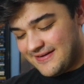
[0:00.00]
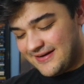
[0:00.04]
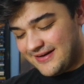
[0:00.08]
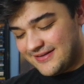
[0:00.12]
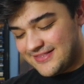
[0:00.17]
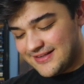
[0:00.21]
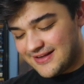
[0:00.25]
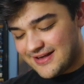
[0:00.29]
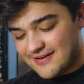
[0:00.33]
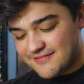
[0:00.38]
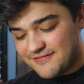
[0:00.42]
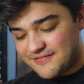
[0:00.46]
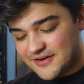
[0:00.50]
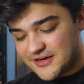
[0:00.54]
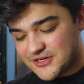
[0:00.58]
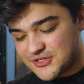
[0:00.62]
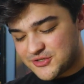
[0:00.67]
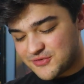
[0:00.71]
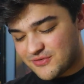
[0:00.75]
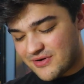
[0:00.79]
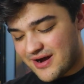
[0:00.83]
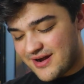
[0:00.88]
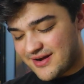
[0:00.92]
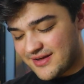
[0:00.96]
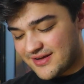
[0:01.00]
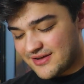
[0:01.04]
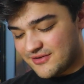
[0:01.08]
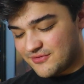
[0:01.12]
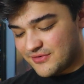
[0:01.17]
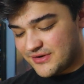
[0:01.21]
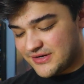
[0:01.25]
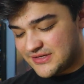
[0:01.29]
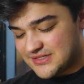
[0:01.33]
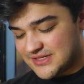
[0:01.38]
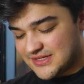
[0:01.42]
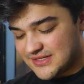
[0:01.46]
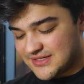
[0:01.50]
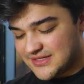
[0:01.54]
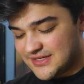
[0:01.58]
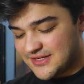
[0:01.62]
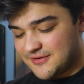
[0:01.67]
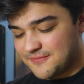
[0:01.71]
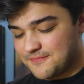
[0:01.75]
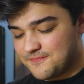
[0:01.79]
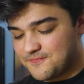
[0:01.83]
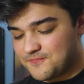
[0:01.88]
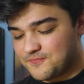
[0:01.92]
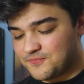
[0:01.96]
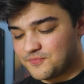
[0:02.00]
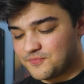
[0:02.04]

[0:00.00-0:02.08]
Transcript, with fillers: I think I finished writing it recently.